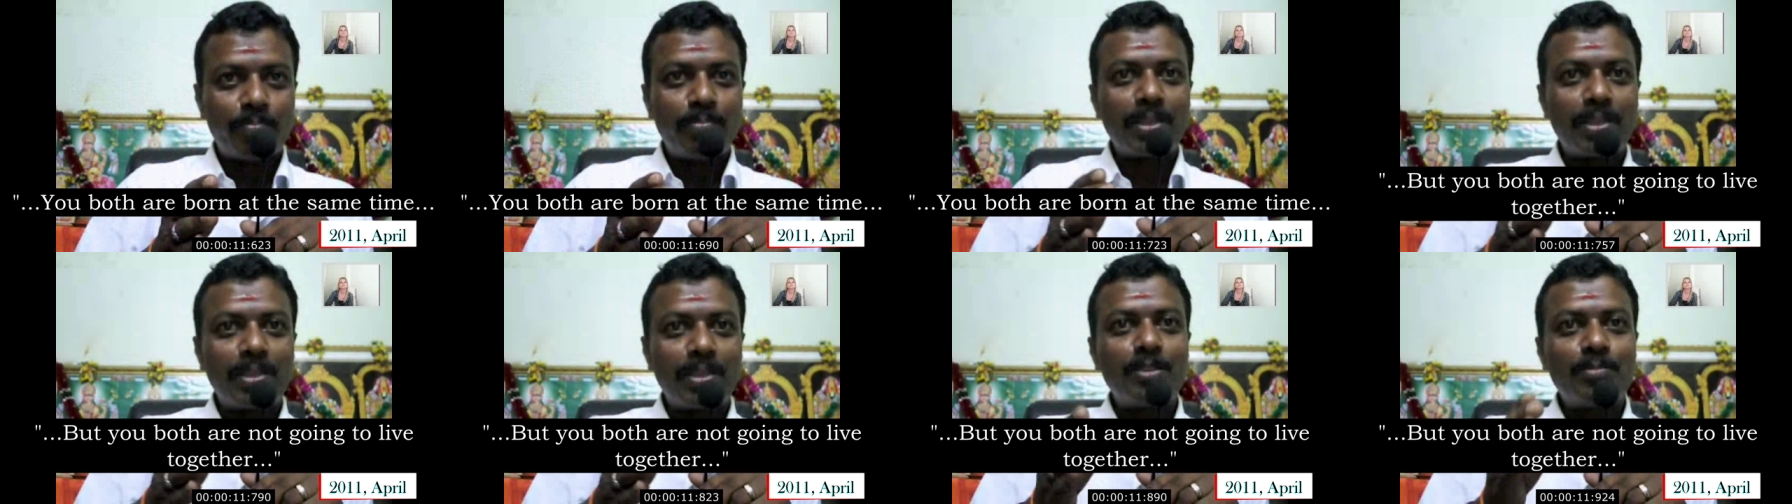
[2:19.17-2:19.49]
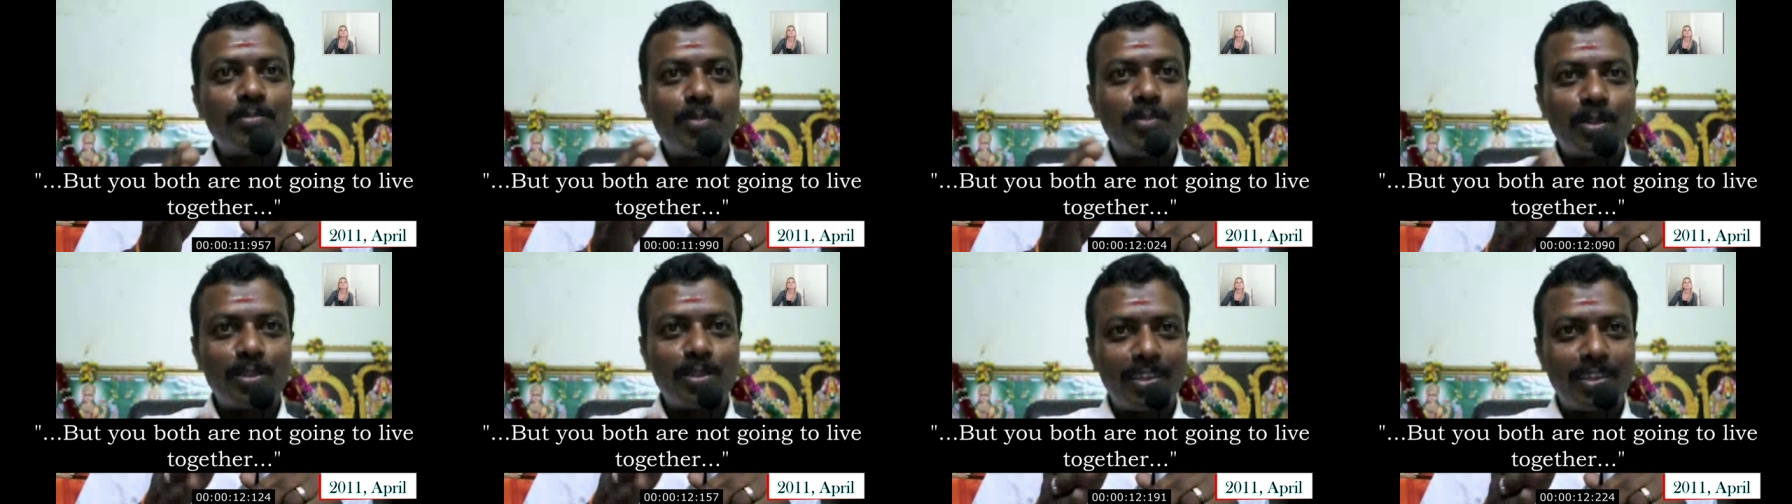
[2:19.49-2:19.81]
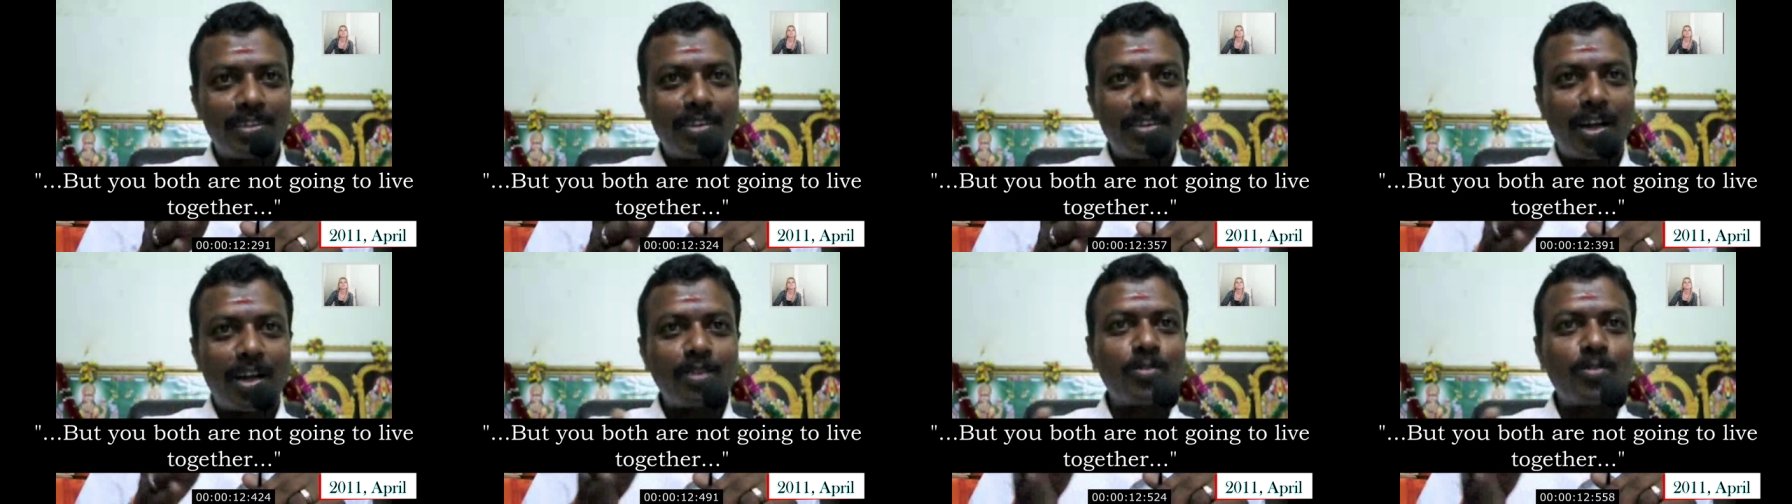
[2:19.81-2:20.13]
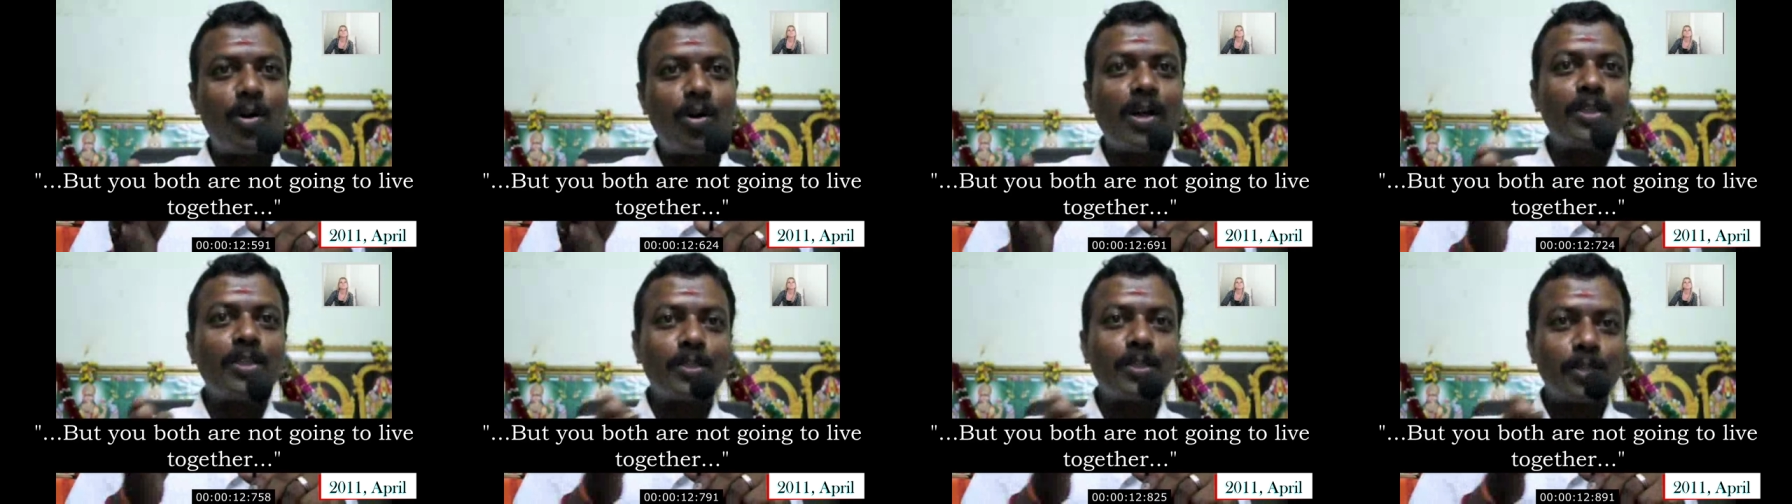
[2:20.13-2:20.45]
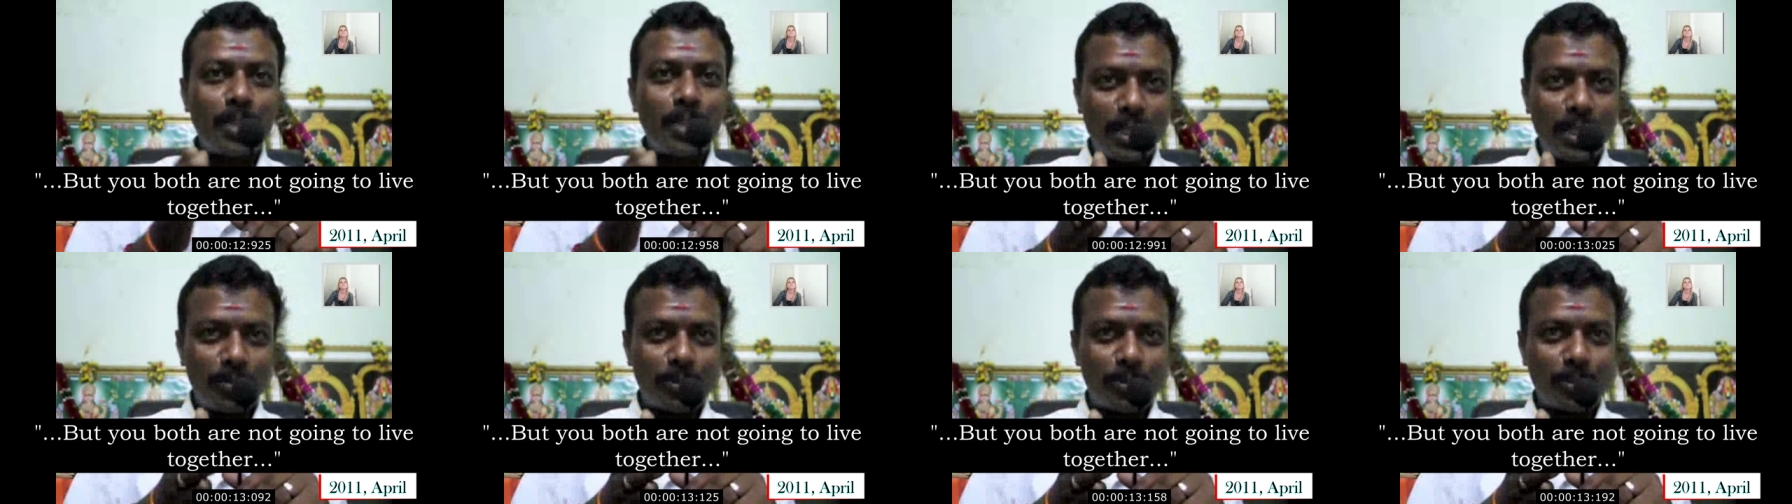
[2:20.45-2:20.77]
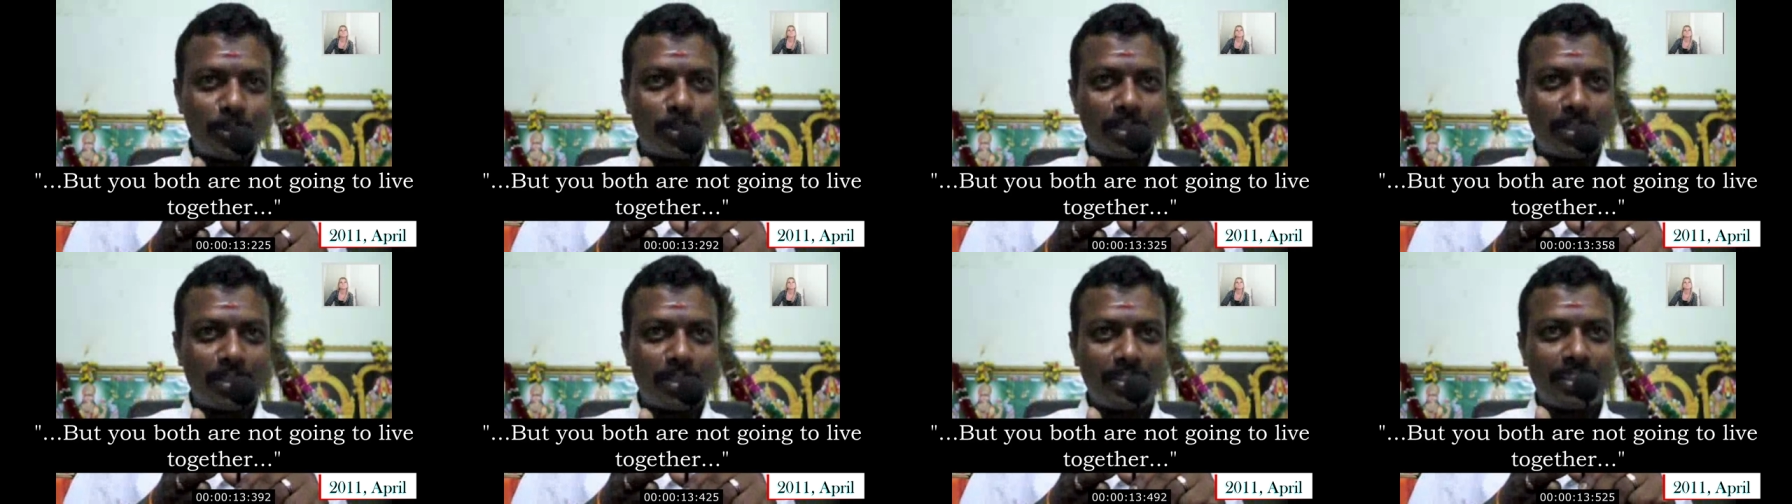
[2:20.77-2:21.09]
but you both are not going to live
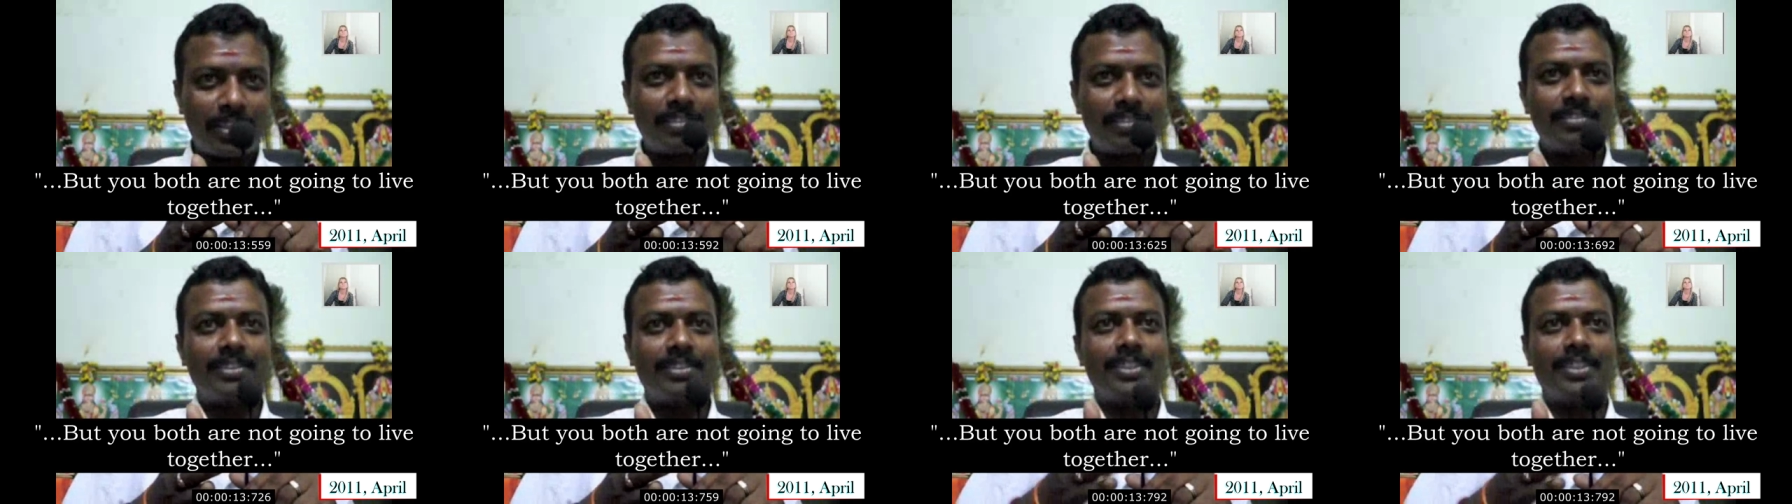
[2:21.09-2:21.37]
together.